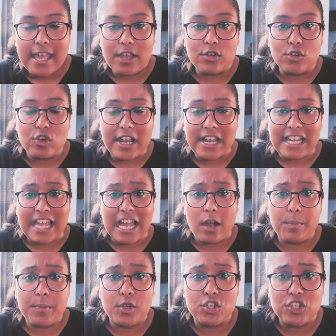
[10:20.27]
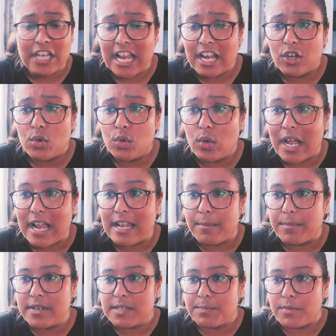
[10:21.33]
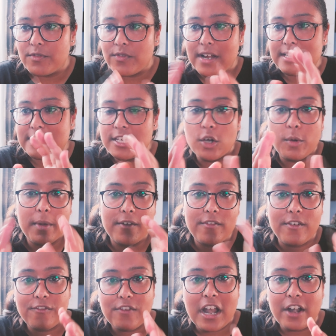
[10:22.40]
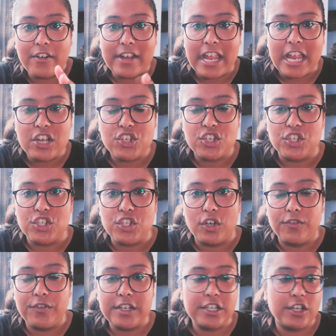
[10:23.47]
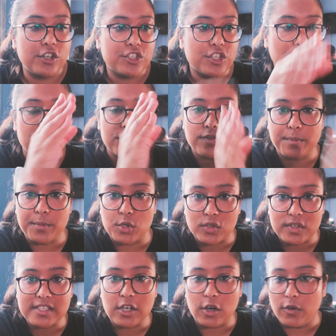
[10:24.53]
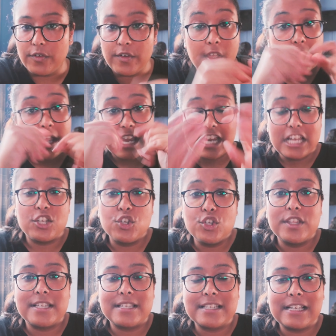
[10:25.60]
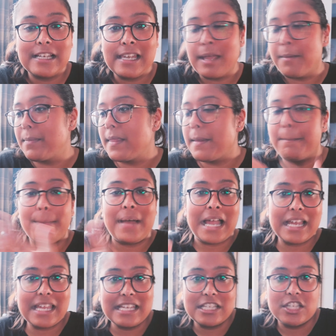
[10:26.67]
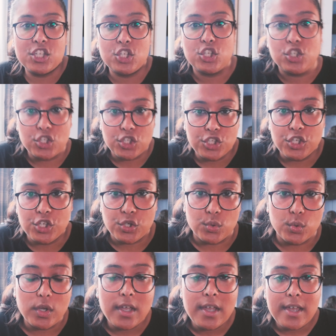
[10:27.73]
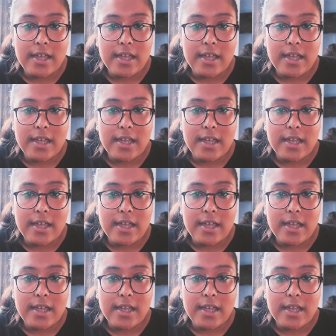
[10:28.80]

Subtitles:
It would greatly help your channel, and it just provides a little bit of a variation to your video. So it goes from yourself into this clip, then back into you,